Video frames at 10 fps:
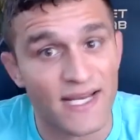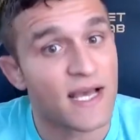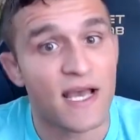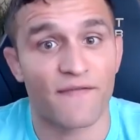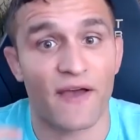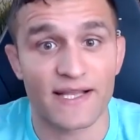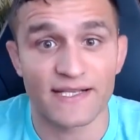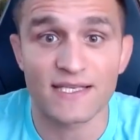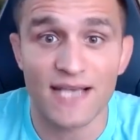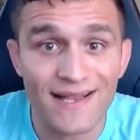it. If I can
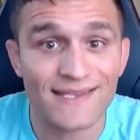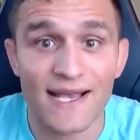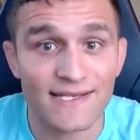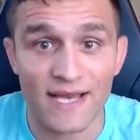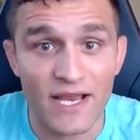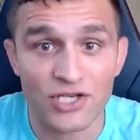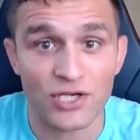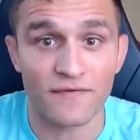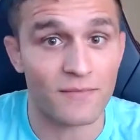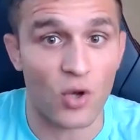sense
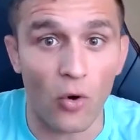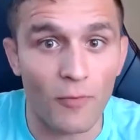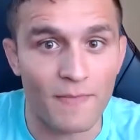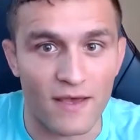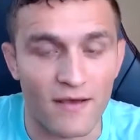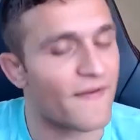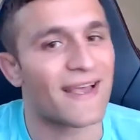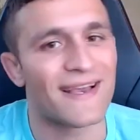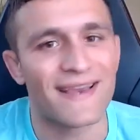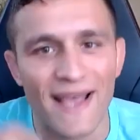hesitation from Colby, if I
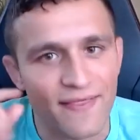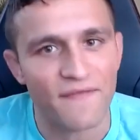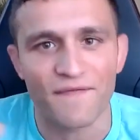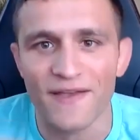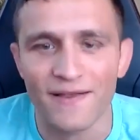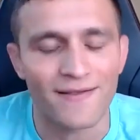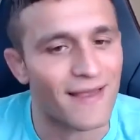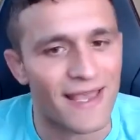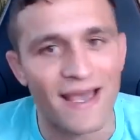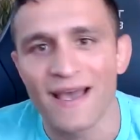can get the feeling
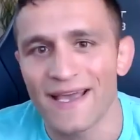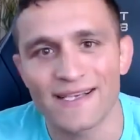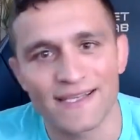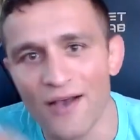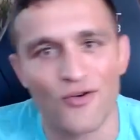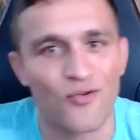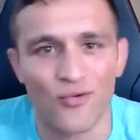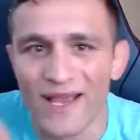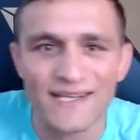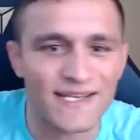like he's not
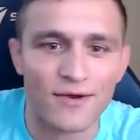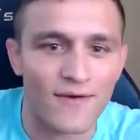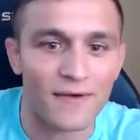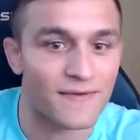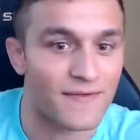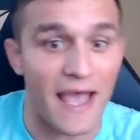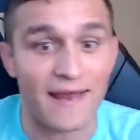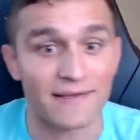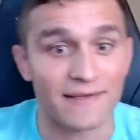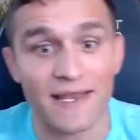crazy around the
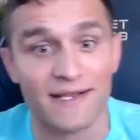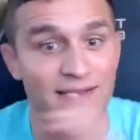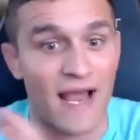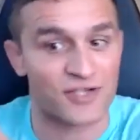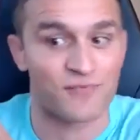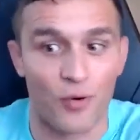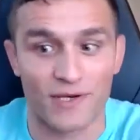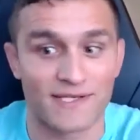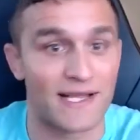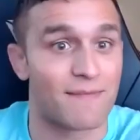analytics
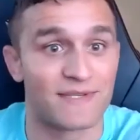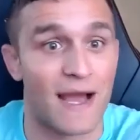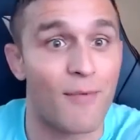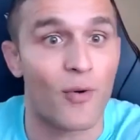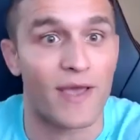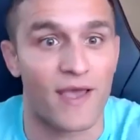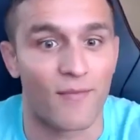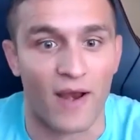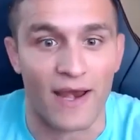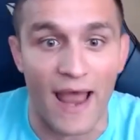dashboards that I'm demoing
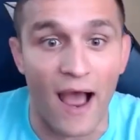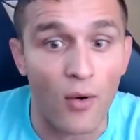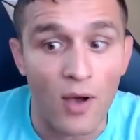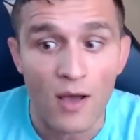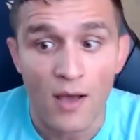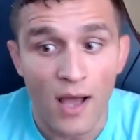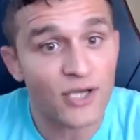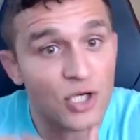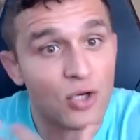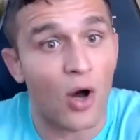him right now,
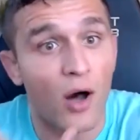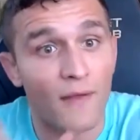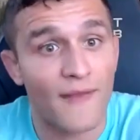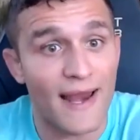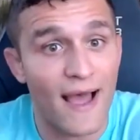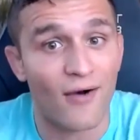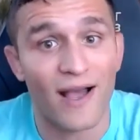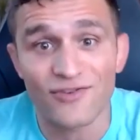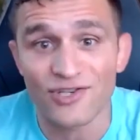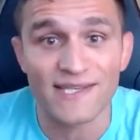I should call that out.
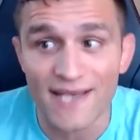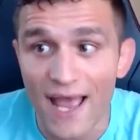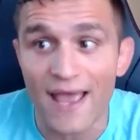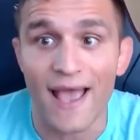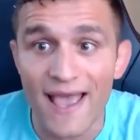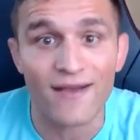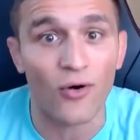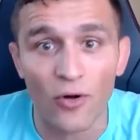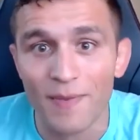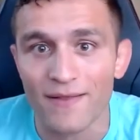I should say, hey,
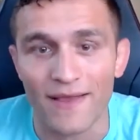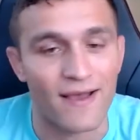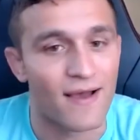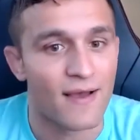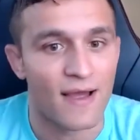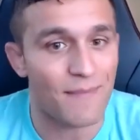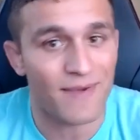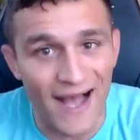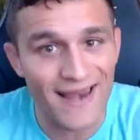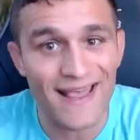Colby, like I'm
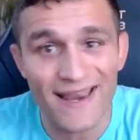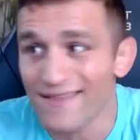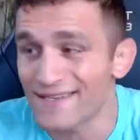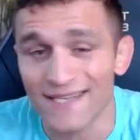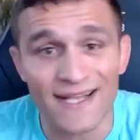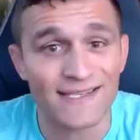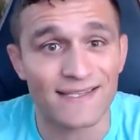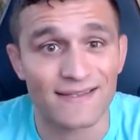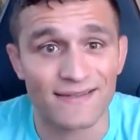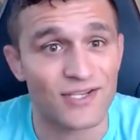kind of getting the
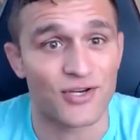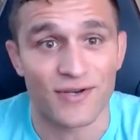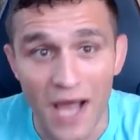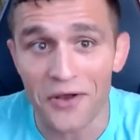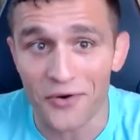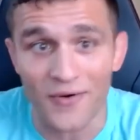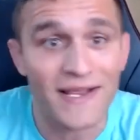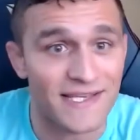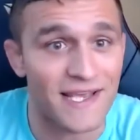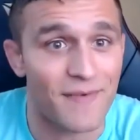sense that you're not
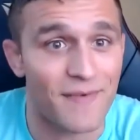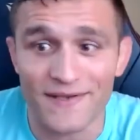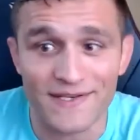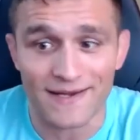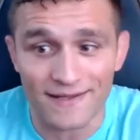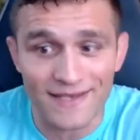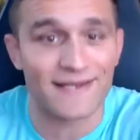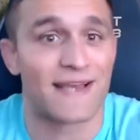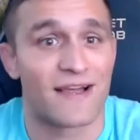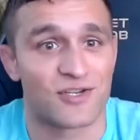crazy about these
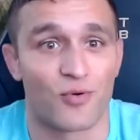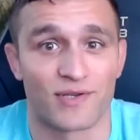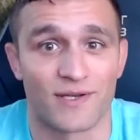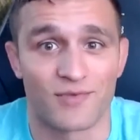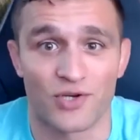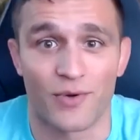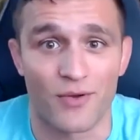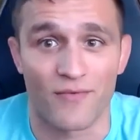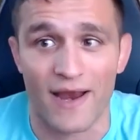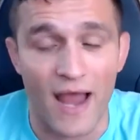analytics dashboards I'm
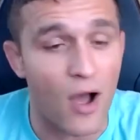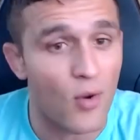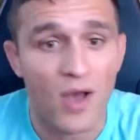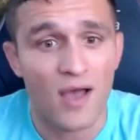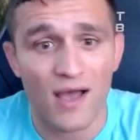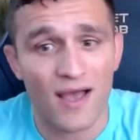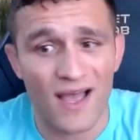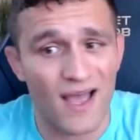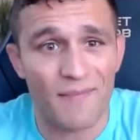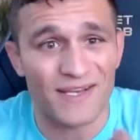showing you right now.
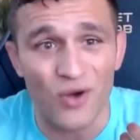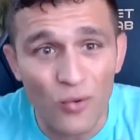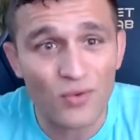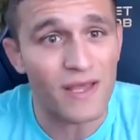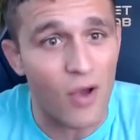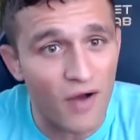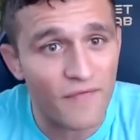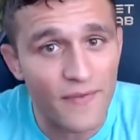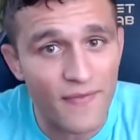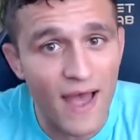Am I totally
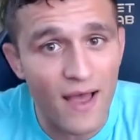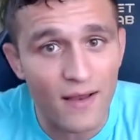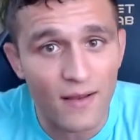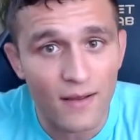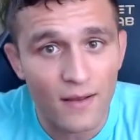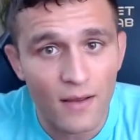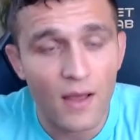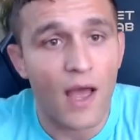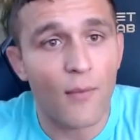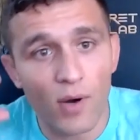off with that?
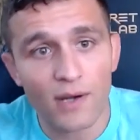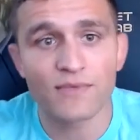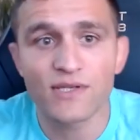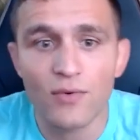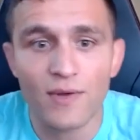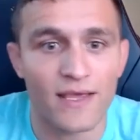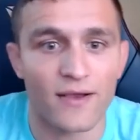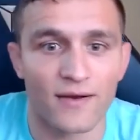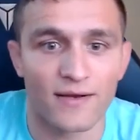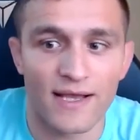And what I'm doing
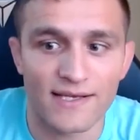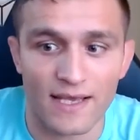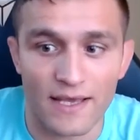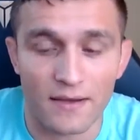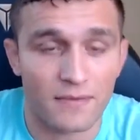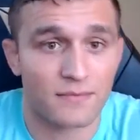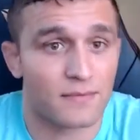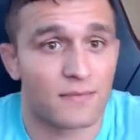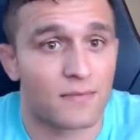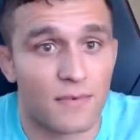here is like,
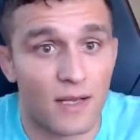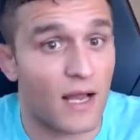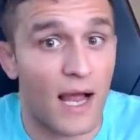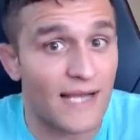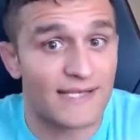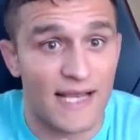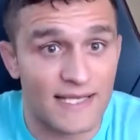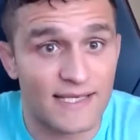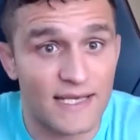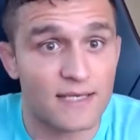I
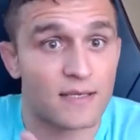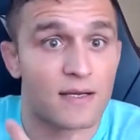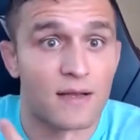sense it.